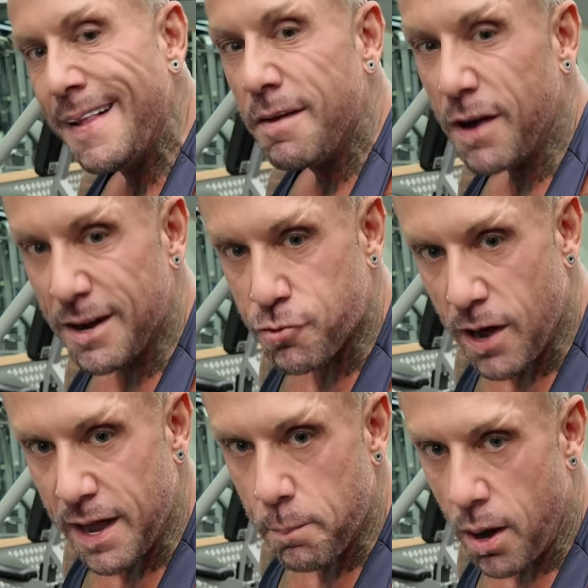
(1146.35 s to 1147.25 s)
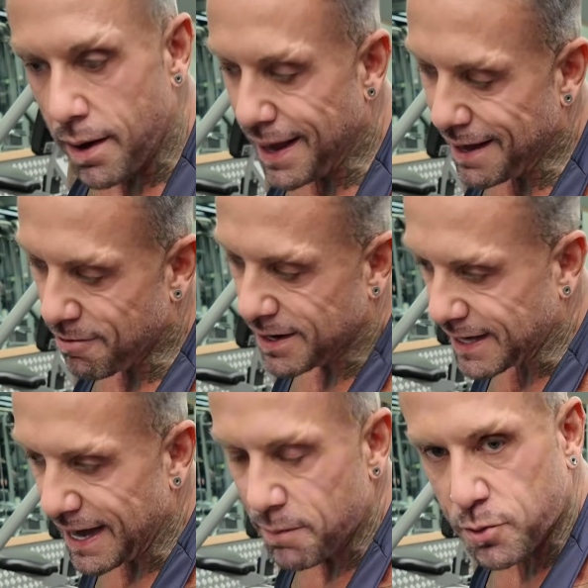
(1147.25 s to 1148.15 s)
If you had a training partner here, I'd
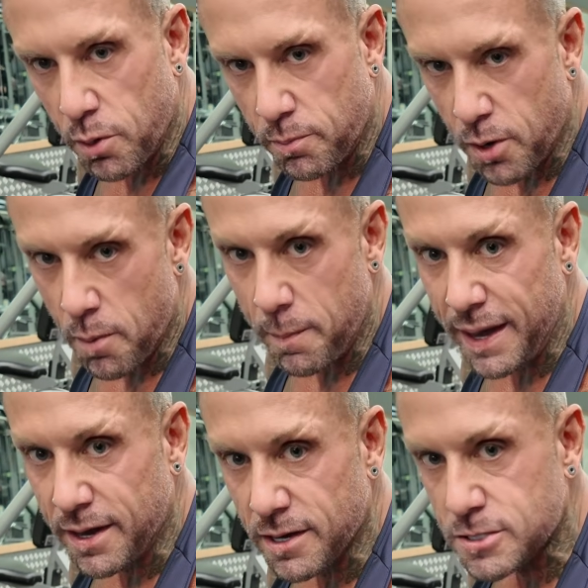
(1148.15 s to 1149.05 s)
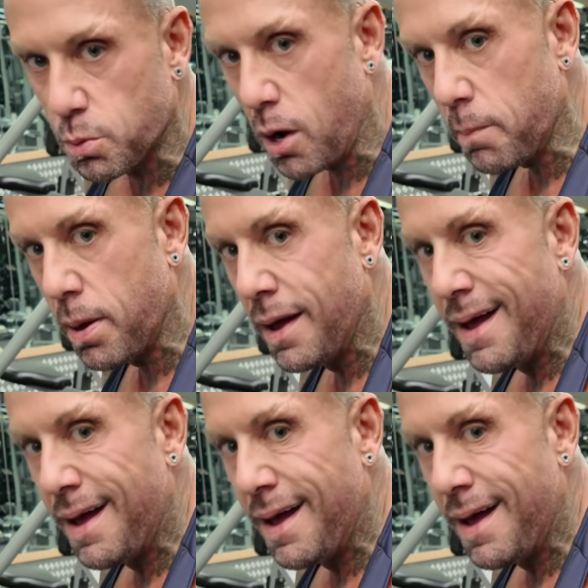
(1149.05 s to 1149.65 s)
get them to do immediate swap.